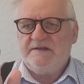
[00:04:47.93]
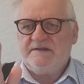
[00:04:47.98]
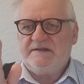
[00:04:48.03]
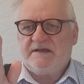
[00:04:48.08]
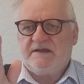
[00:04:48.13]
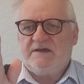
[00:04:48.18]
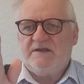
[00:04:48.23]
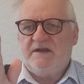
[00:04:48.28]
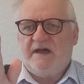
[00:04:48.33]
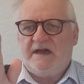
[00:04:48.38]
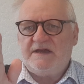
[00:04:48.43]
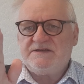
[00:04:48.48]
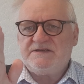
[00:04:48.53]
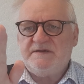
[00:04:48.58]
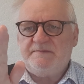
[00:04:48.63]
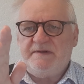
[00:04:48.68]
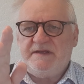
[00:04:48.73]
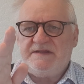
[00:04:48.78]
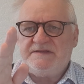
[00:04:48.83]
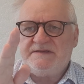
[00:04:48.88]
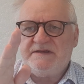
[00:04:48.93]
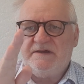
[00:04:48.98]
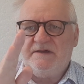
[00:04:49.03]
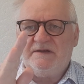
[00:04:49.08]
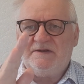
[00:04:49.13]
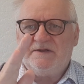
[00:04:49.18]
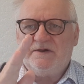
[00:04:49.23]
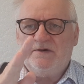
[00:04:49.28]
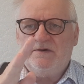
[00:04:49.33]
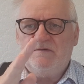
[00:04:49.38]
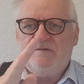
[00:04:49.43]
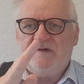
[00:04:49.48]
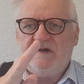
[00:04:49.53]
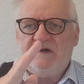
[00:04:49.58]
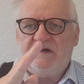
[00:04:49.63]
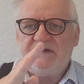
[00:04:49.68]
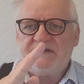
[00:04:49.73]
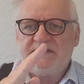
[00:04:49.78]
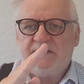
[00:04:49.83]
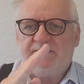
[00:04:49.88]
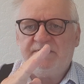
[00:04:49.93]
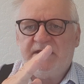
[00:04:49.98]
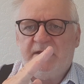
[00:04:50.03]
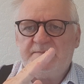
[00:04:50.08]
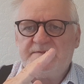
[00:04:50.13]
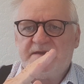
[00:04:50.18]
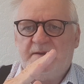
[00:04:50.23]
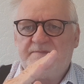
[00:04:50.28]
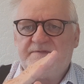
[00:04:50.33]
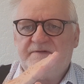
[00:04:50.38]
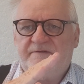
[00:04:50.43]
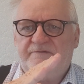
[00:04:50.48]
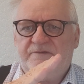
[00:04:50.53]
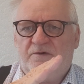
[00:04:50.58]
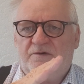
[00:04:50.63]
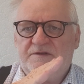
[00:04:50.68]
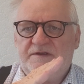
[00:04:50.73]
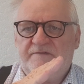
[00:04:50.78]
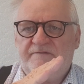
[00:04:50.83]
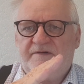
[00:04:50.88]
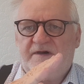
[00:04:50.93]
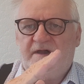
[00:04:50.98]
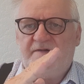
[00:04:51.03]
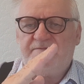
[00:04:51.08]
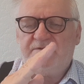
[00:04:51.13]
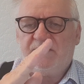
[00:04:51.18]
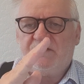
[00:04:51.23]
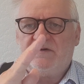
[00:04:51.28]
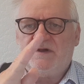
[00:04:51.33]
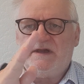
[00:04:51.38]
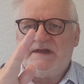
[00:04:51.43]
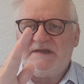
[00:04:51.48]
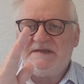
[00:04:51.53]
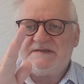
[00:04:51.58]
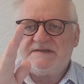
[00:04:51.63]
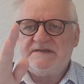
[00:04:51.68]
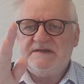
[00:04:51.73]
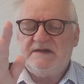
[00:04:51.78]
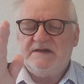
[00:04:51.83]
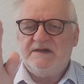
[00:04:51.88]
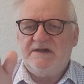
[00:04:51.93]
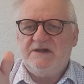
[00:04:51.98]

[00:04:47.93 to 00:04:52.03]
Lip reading: can actually be turned over, sometimes up to 45 degrees,